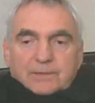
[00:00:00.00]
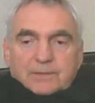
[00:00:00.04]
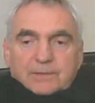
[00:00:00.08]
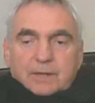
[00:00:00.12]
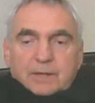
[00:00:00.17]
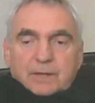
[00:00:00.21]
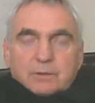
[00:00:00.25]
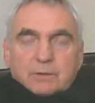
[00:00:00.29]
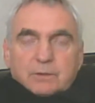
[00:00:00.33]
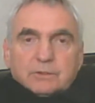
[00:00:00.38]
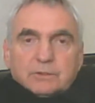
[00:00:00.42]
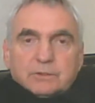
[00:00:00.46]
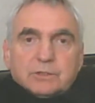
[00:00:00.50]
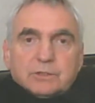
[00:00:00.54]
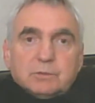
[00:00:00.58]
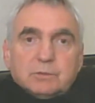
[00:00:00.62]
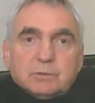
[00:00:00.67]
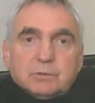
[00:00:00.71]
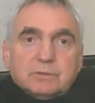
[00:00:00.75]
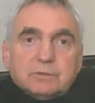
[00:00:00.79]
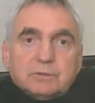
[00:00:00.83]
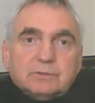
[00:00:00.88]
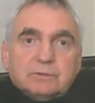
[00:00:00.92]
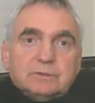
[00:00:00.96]
Now,
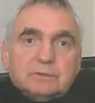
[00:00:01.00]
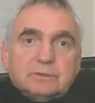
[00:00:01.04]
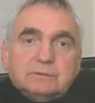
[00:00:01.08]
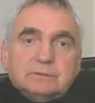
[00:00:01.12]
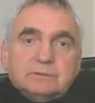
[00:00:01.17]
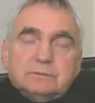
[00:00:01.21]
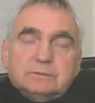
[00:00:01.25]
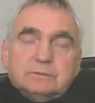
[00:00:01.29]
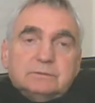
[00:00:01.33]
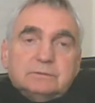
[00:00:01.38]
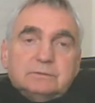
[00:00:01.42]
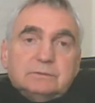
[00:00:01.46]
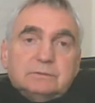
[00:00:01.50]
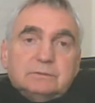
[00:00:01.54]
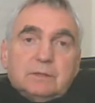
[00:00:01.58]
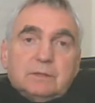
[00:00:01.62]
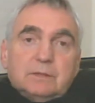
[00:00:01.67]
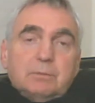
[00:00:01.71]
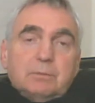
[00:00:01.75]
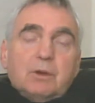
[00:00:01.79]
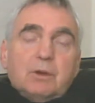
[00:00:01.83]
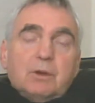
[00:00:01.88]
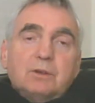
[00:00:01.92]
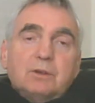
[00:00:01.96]
she was
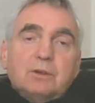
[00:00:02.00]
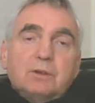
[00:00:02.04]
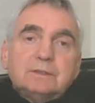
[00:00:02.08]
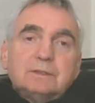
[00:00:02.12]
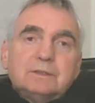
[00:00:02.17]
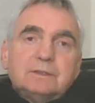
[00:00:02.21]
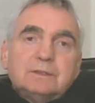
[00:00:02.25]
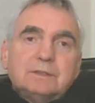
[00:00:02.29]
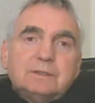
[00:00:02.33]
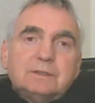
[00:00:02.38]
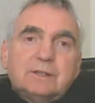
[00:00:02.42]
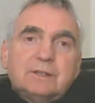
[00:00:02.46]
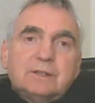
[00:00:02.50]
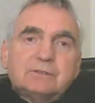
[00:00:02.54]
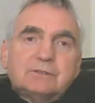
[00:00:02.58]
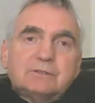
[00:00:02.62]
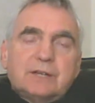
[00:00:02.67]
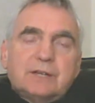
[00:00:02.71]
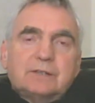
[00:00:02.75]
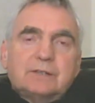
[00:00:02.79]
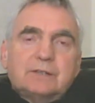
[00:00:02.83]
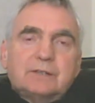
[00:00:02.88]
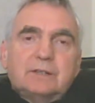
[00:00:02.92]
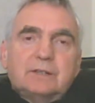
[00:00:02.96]
a blonde,
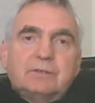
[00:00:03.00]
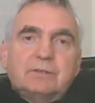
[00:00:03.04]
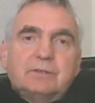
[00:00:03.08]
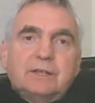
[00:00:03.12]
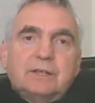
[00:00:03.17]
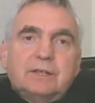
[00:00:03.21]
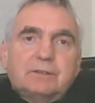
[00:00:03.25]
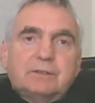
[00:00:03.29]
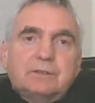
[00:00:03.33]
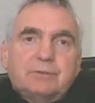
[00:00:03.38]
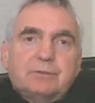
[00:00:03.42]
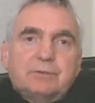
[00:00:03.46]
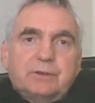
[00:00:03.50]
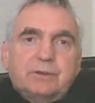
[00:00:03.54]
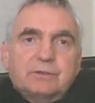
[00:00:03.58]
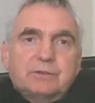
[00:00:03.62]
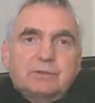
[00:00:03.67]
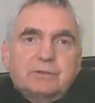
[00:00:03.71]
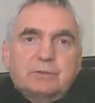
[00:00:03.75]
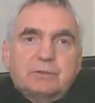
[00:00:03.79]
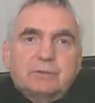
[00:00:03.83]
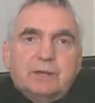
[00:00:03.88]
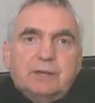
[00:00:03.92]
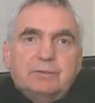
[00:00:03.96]
attractive like the
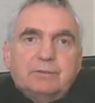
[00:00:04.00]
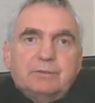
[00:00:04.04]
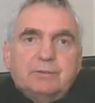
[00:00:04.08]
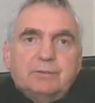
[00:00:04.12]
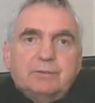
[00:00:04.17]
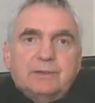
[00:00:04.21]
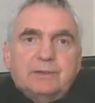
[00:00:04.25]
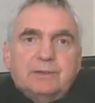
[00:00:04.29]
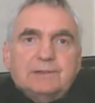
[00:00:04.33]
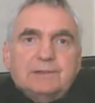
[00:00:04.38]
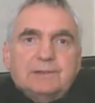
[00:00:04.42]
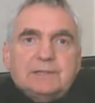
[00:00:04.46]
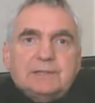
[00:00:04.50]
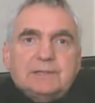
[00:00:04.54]
first wife,